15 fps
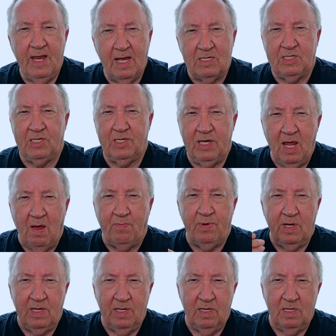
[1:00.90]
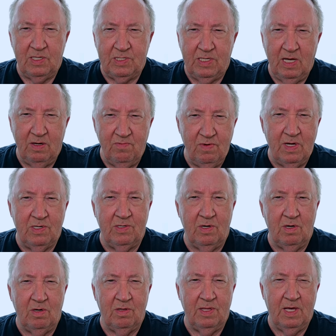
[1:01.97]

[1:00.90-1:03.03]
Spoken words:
next step in this adventure